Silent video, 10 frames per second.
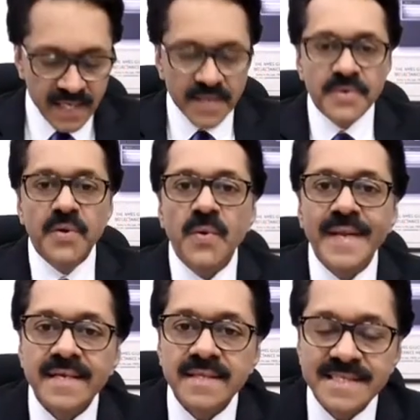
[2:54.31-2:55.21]
And
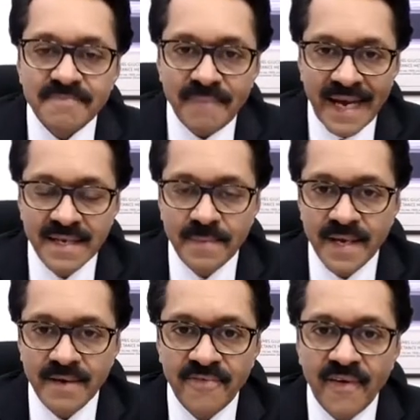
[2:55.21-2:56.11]
during this
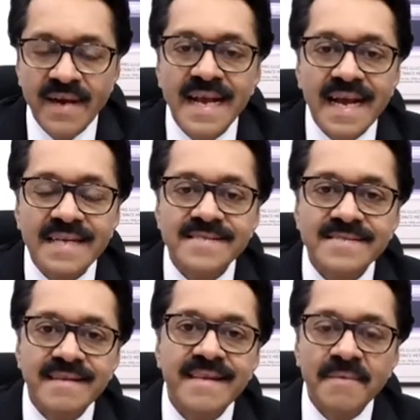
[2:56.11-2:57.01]
pandemic, for
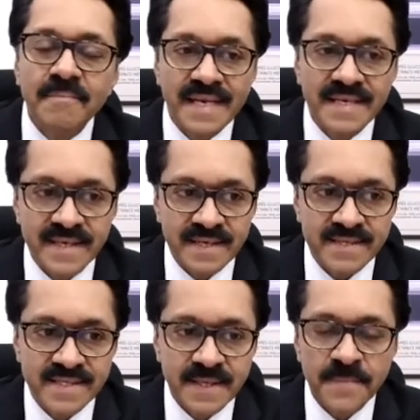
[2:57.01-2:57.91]
consenting
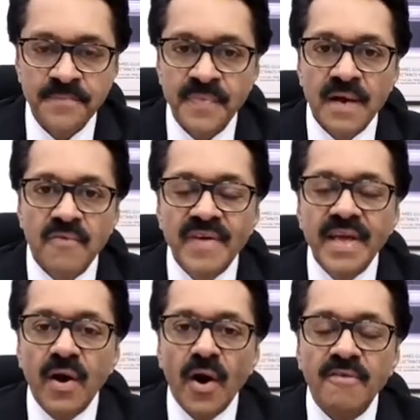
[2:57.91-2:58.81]
patients,
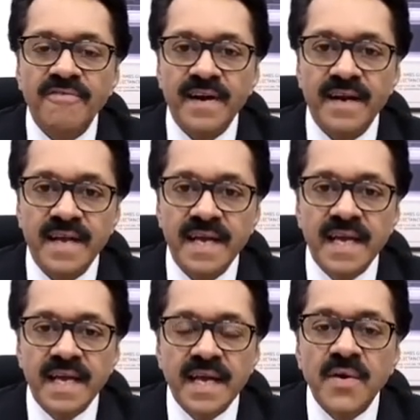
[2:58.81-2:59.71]
we offered
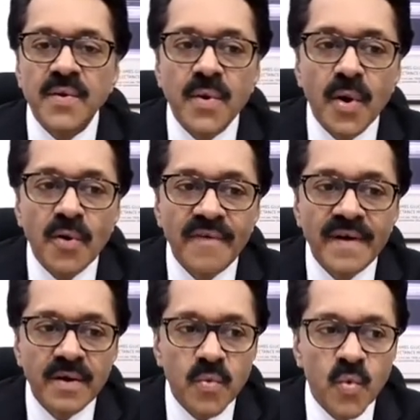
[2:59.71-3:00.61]
a
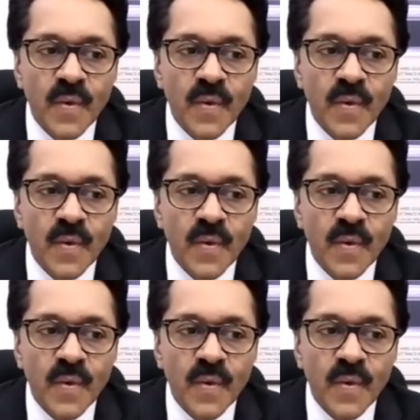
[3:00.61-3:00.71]
COVID